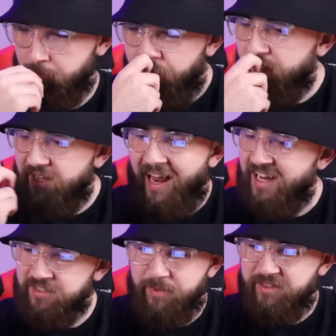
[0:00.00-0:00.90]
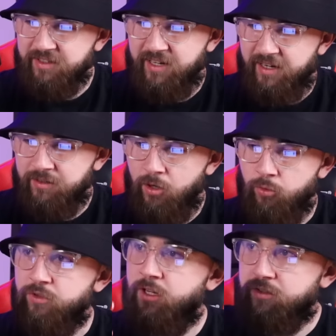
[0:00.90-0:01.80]
I feel like it has to be Tic-Tac-Toe
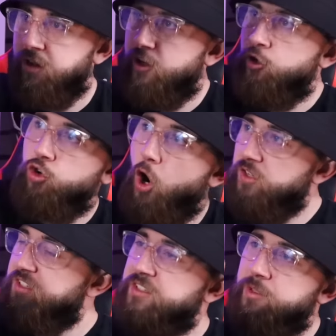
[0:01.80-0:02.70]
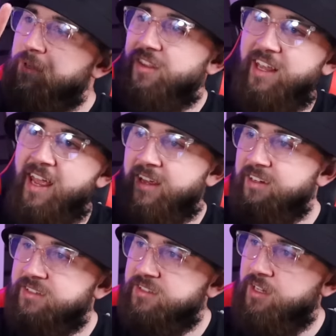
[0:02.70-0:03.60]
because, like, crosses could be the
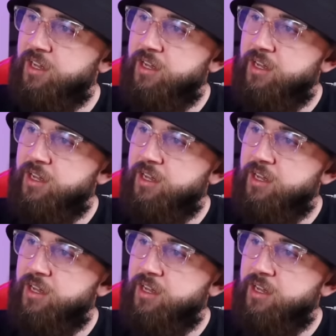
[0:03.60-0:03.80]
X.